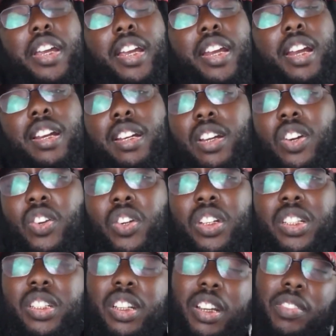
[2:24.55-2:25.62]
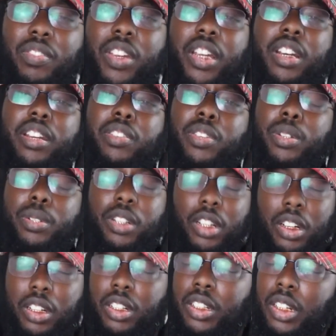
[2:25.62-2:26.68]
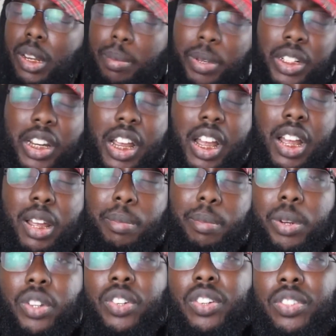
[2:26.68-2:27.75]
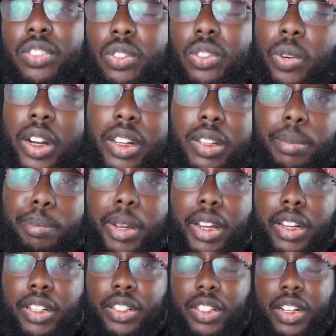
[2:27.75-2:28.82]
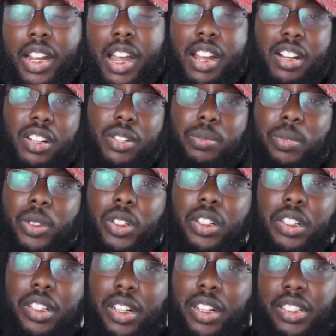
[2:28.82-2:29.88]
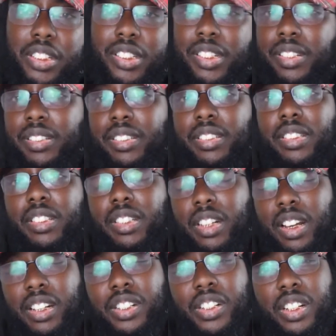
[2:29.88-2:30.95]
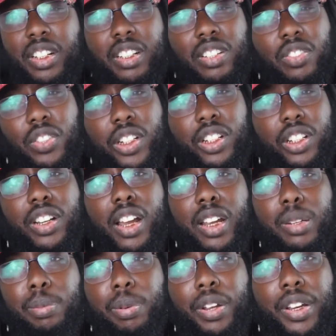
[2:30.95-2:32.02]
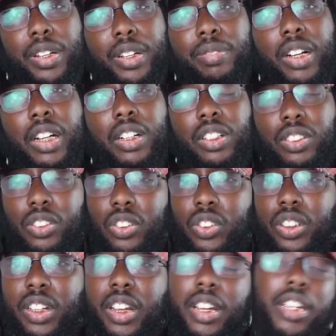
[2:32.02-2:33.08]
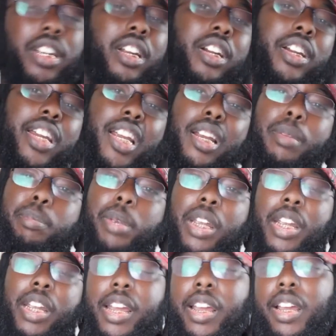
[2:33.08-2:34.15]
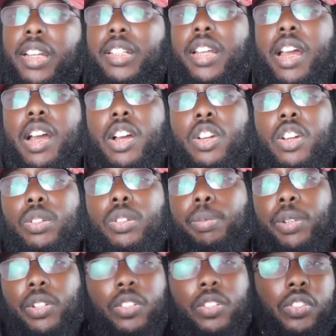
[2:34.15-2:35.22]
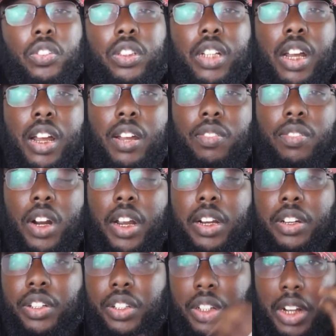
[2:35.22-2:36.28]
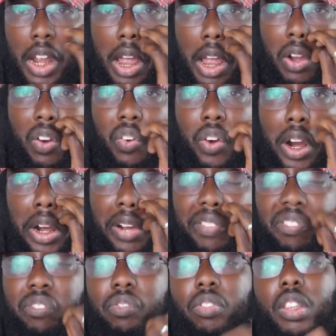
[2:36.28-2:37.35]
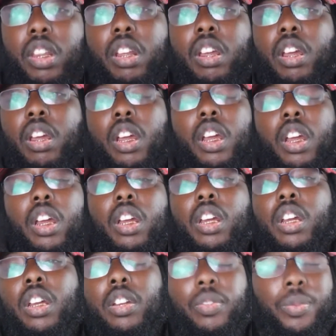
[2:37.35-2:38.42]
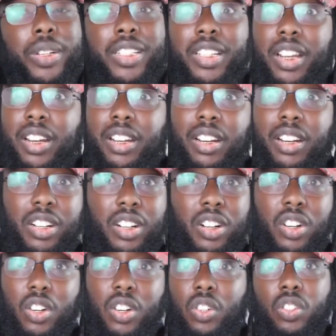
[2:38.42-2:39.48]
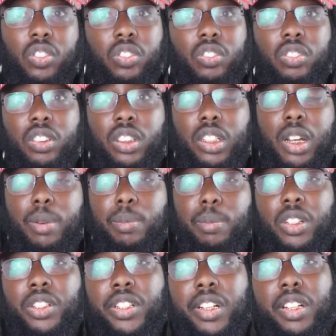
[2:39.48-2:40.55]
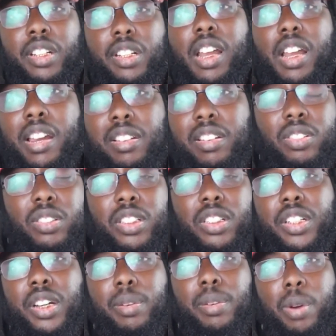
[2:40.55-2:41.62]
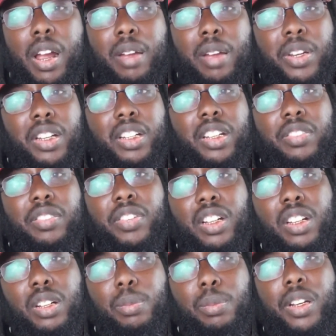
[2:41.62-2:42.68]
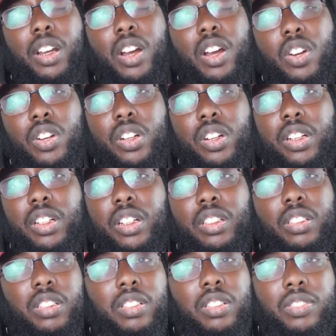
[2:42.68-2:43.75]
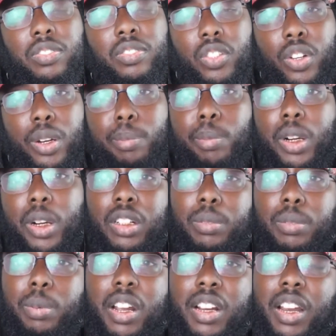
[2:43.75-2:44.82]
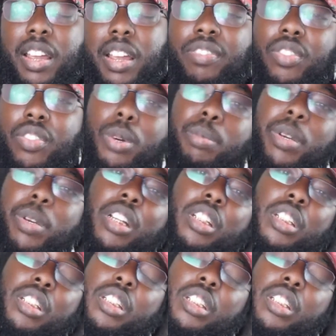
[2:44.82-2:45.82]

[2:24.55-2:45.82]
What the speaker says: And I noticed something, and it was in the summertime, beautiful weather, man. Chicago, boy, that shit is a real nice place. My uncle stayed there. He had a big ass house, beautiful time, right, in Chicago, right? We stayed there the whole summer, probably even a little bit longer than 3 months, probably like 4 months.